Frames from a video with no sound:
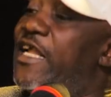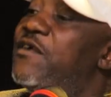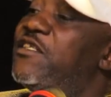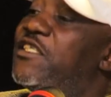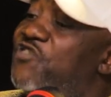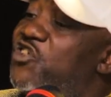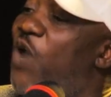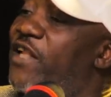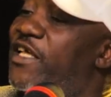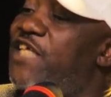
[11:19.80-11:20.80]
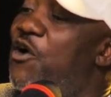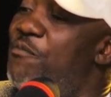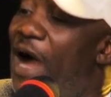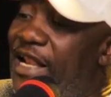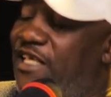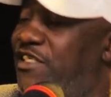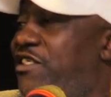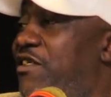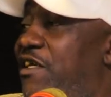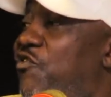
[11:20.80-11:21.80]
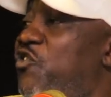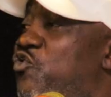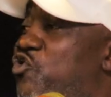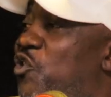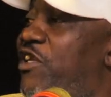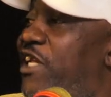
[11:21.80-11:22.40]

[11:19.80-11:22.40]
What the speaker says: the Division 1, that's how we managed even to join